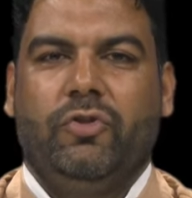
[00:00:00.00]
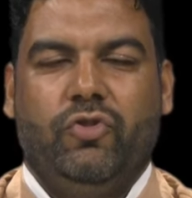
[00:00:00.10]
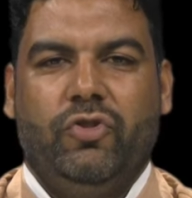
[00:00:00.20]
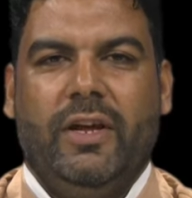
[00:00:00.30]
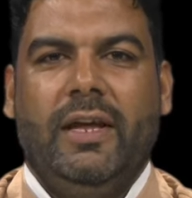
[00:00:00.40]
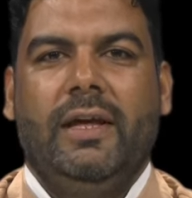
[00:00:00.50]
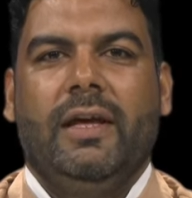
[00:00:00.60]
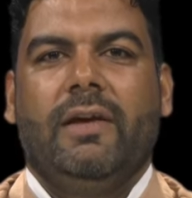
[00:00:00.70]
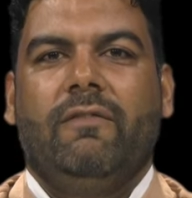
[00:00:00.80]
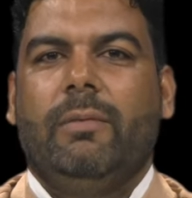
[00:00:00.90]
Today,
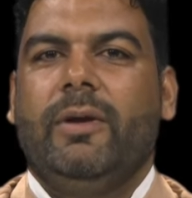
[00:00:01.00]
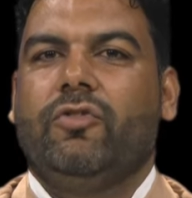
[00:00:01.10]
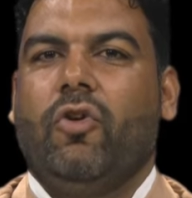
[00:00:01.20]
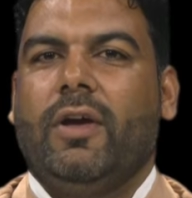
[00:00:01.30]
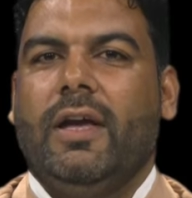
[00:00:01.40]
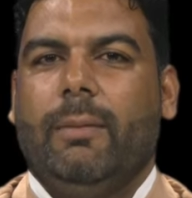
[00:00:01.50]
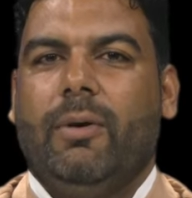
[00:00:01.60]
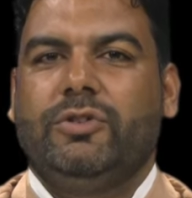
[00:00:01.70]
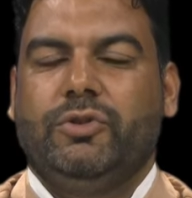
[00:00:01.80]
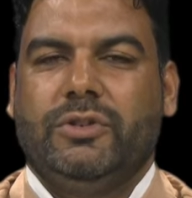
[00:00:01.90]
we'll be talking
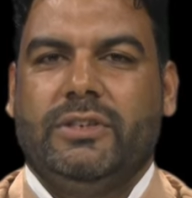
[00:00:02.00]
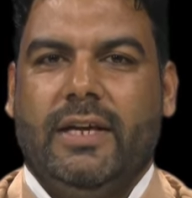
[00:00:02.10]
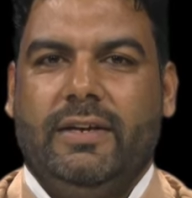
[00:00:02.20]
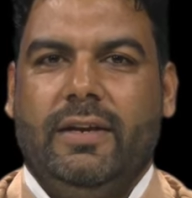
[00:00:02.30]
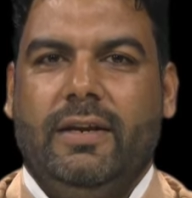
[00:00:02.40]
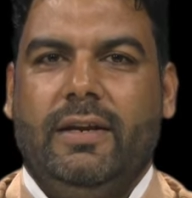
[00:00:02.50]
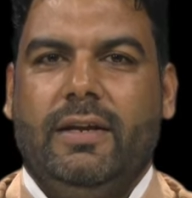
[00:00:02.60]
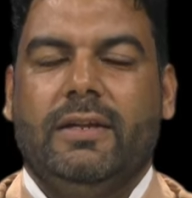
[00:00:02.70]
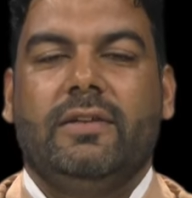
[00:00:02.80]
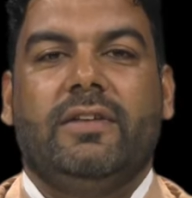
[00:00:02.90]
about Unit thirteen,
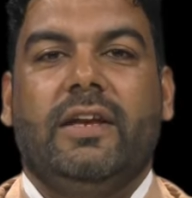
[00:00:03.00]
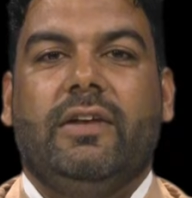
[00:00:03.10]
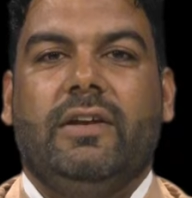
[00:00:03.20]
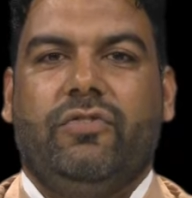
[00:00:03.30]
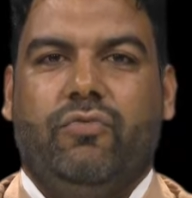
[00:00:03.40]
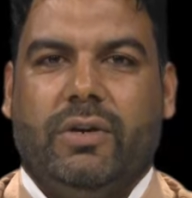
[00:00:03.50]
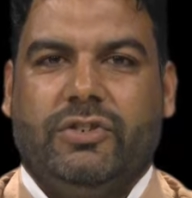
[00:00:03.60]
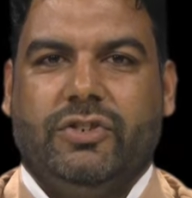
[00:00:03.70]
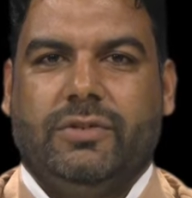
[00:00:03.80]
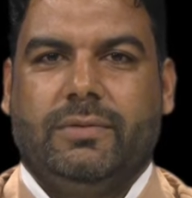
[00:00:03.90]
Sentence Structure.